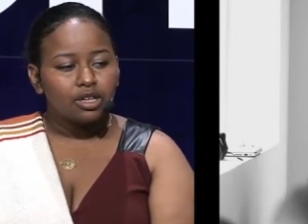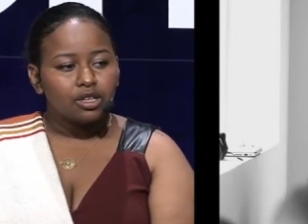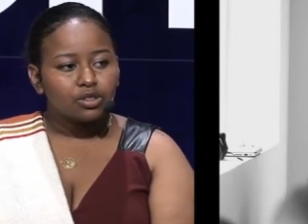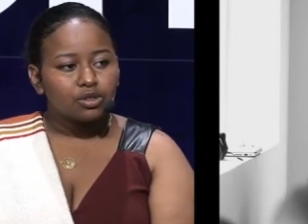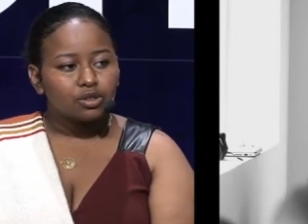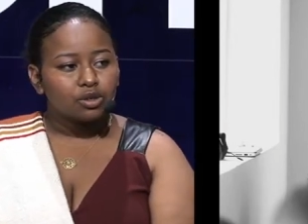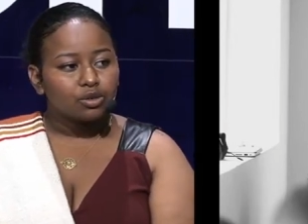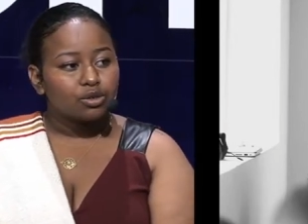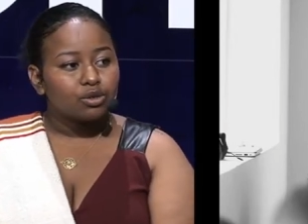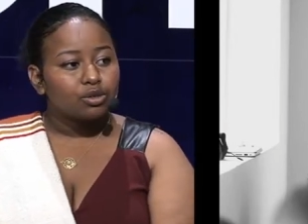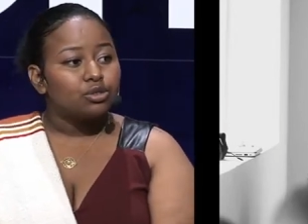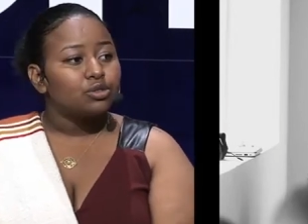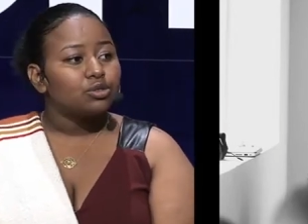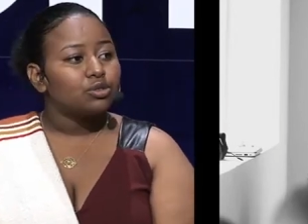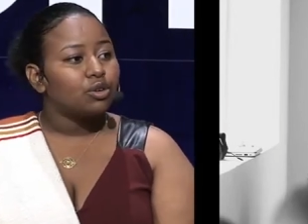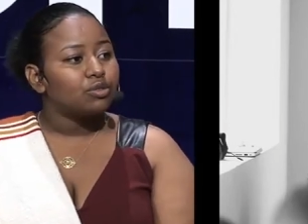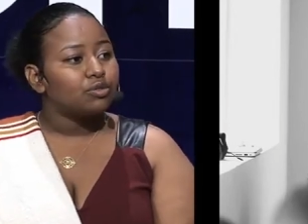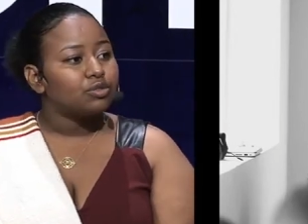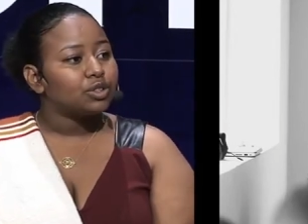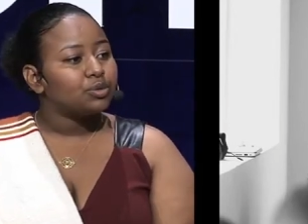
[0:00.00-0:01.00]
So through
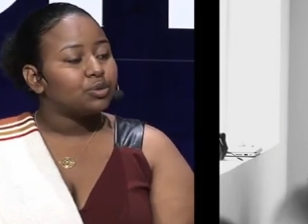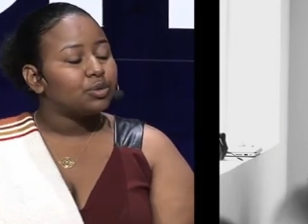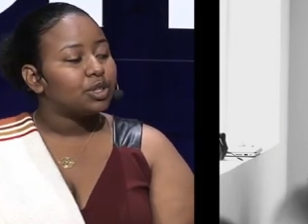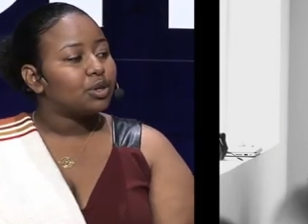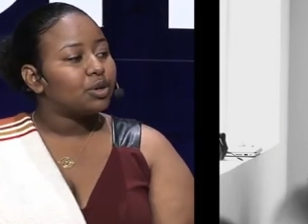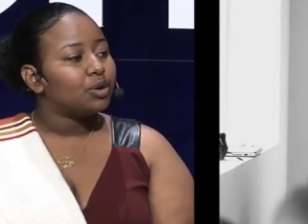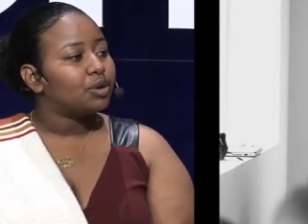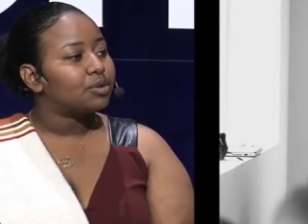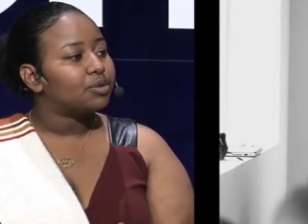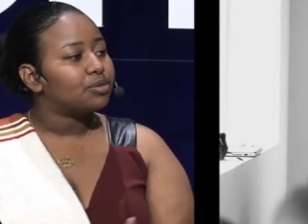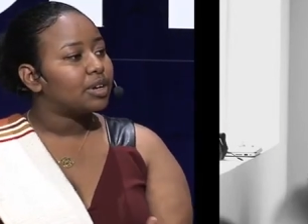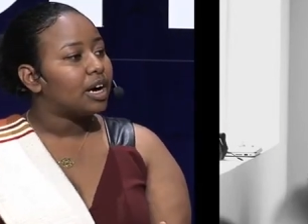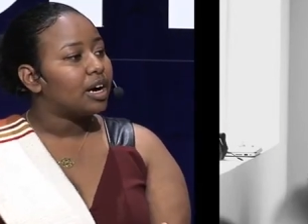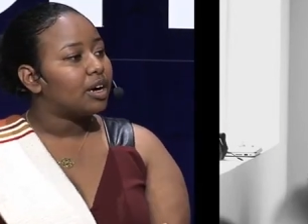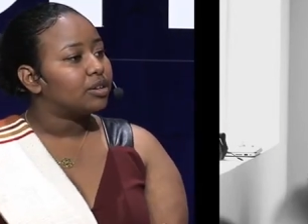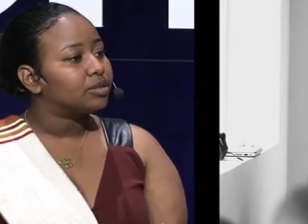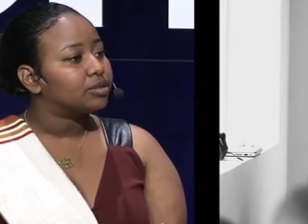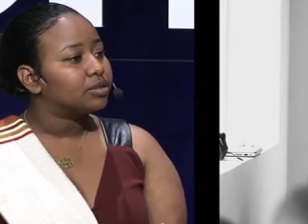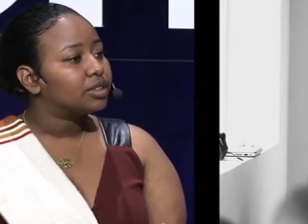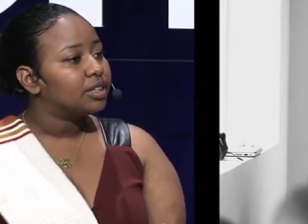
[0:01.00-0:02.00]
Solvit, we go
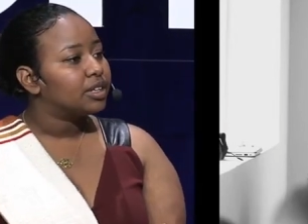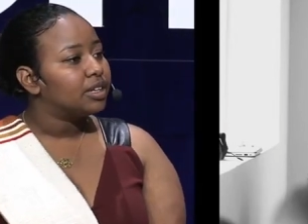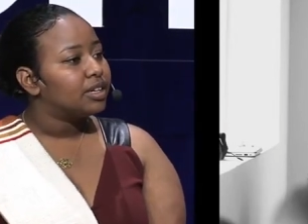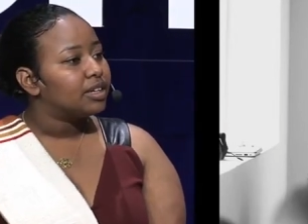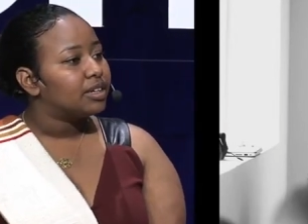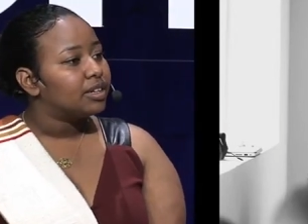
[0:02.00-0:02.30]
around